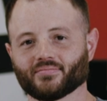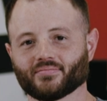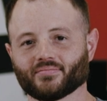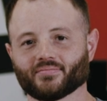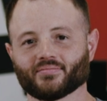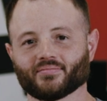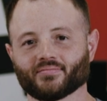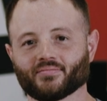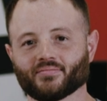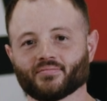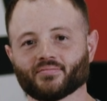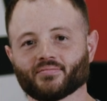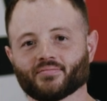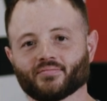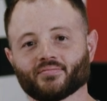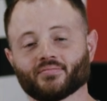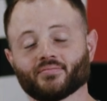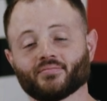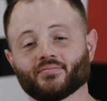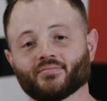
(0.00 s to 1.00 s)

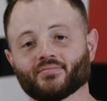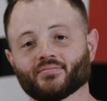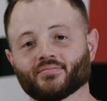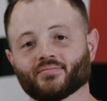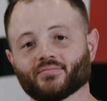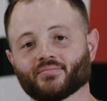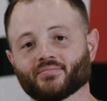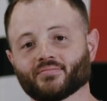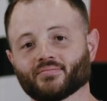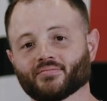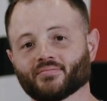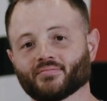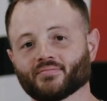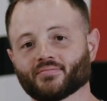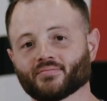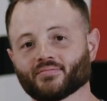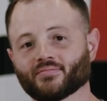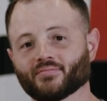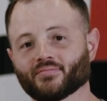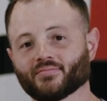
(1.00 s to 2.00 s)

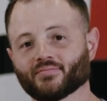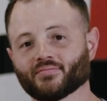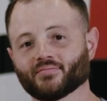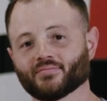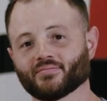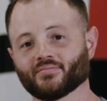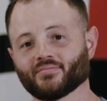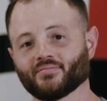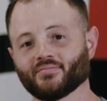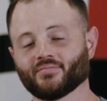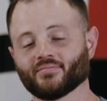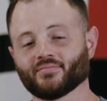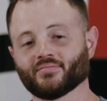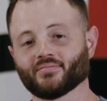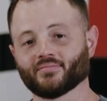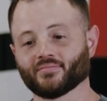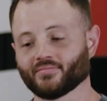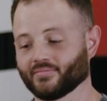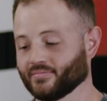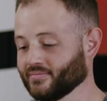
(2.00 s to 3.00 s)

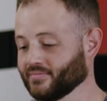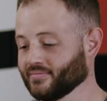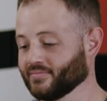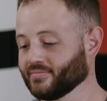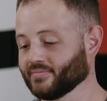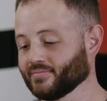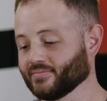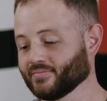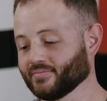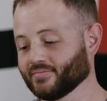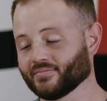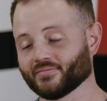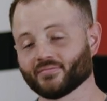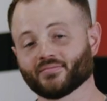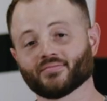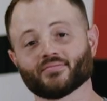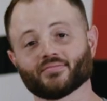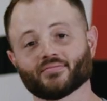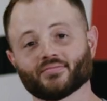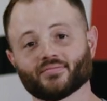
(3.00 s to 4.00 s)

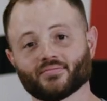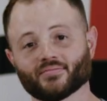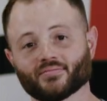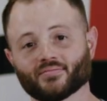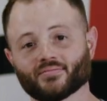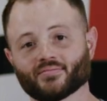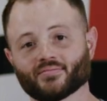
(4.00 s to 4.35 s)
(not speaking)